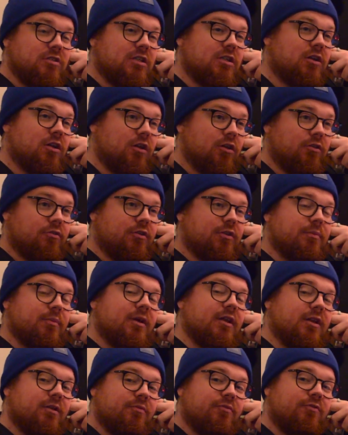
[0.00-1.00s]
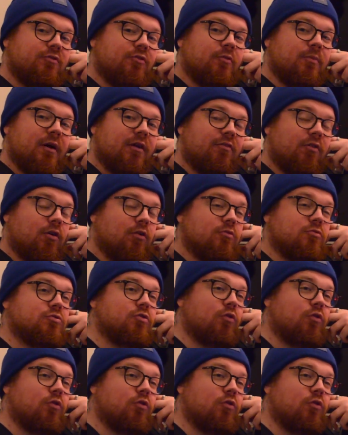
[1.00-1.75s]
including medium format rolls,